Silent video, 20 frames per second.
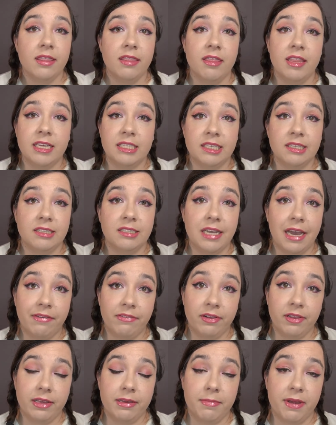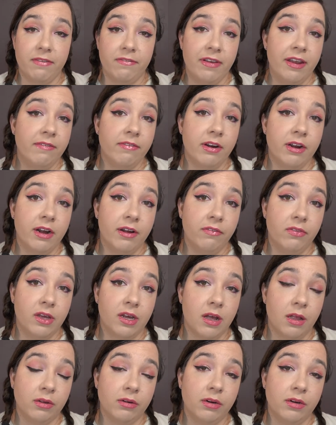And this is definitely my favorite of the
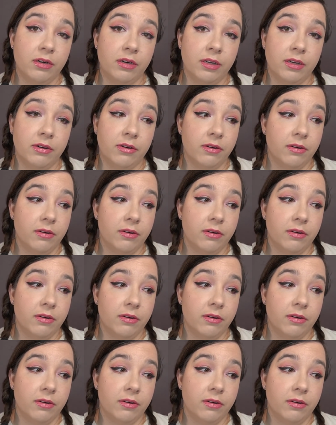colored